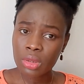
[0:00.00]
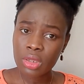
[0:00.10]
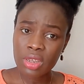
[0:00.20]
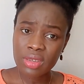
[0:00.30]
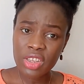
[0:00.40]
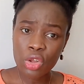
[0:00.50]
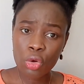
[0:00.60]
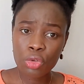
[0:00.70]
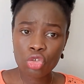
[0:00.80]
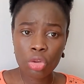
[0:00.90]
The saying
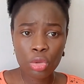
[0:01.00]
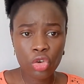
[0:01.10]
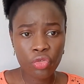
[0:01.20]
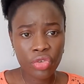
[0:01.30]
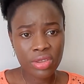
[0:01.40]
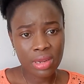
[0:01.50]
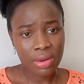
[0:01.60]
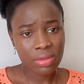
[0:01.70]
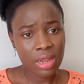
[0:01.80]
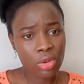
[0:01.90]
goes, show me your friends and I'll
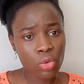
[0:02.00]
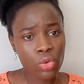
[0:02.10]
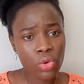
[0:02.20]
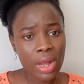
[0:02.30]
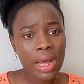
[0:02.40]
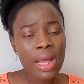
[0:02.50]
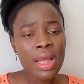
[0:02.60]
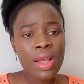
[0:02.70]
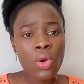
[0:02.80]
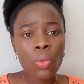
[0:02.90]
tell you who you are.
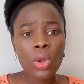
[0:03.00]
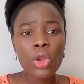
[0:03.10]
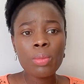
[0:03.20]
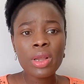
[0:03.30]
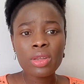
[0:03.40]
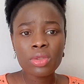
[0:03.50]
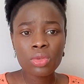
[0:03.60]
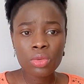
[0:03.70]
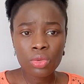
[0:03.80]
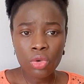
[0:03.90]
When you make
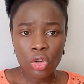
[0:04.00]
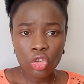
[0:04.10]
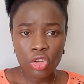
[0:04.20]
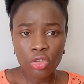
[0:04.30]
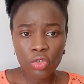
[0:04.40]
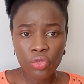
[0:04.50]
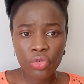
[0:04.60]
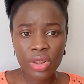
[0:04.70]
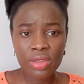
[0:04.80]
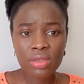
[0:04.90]
wrong choices of
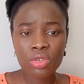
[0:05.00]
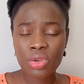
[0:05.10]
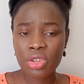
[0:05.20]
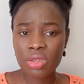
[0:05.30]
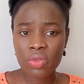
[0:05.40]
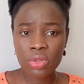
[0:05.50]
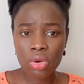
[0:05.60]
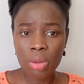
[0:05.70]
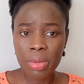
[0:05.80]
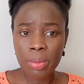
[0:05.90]
friends, surround yourself with the
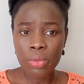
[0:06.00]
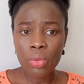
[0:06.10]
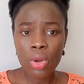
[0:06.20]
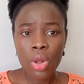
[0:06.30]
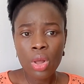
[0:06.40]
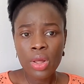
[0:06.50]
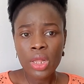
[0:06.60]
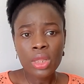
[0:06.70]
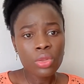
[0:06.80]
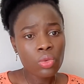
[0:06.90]
wrong people,
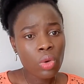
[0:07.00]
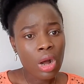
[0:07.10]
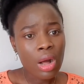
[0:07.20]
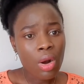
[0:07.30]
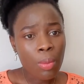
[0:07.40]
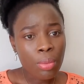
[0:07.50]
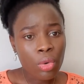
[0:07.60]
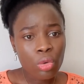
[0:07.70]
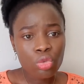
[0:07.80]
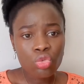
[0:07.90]
you are
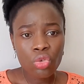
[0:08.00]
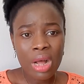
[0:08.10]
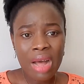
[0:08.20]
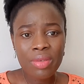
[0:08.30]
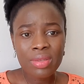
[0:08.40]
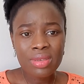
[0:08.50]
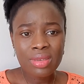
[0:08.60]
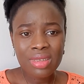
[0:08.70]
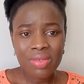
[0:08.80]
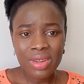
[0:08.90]
prone to having
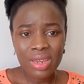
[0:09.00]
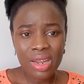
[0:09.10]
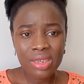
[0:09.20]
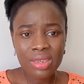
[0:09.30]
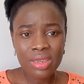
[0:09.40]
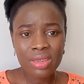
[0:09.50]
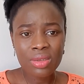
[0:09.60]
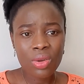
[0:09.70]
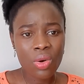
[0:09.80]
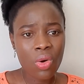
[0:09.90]
several challenges
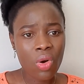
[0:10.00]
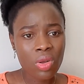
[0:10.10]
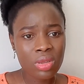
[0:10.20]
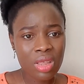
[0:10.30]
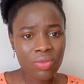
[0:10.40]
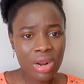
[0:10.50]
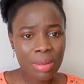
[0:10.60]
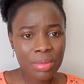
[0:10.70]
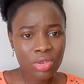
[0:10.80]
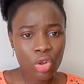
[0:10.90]
or several
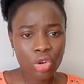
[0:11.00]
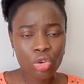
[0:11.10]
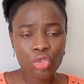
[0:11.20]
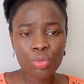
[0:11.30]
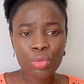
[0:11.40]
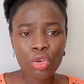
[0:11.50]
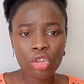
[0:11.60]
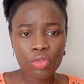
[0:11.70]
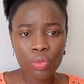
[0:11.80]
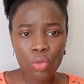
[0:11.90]
misconduct
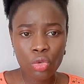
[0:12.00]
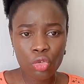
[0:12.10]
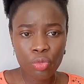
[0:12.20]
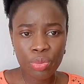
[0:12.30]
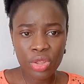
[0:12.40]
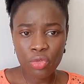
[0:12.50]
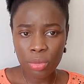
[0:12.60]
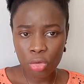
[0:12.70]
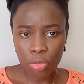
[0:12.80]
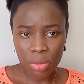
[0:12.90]
because of what you've picked from
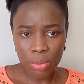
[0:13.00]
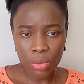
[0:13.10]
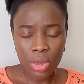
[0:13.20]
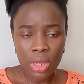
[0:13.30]
those people.